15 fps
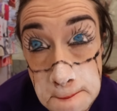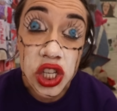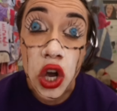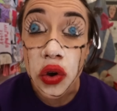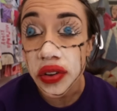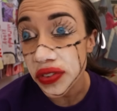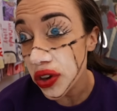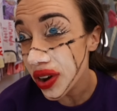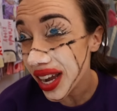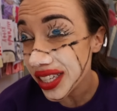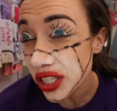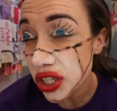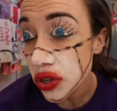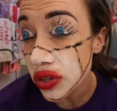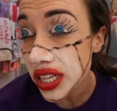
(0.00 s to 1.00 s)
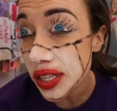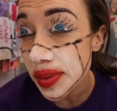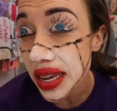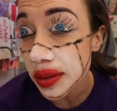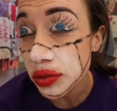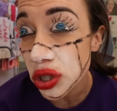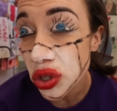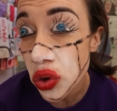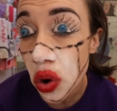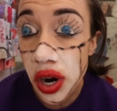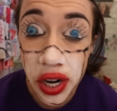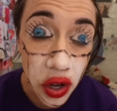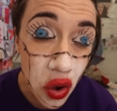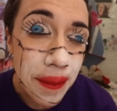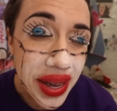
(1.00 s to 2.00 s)
so if you guys do this makeup
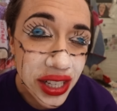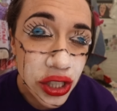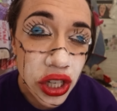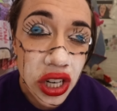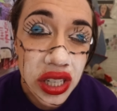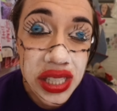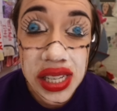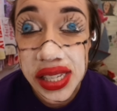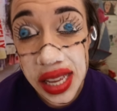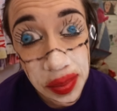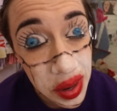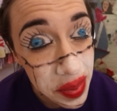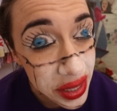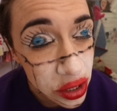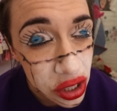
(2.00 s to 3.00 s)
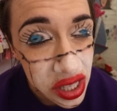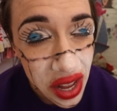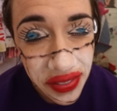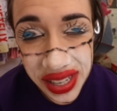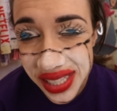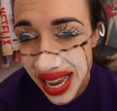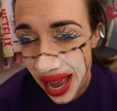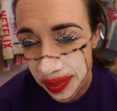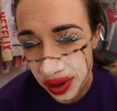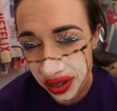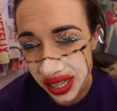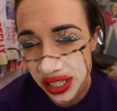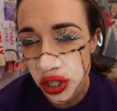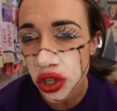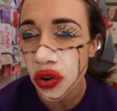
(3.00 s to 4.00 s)
tutorial, make sure to send me pictures of it, tag me
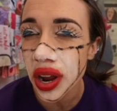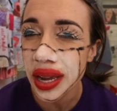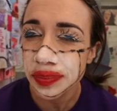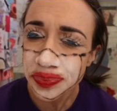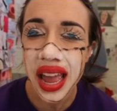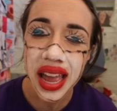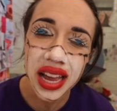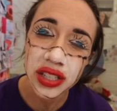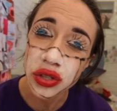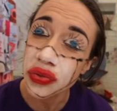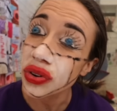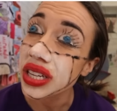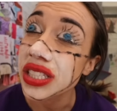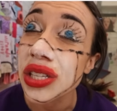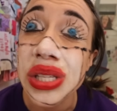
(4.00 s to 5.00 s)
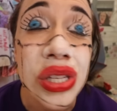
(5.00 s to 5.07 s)
on Instagram, and don't forget to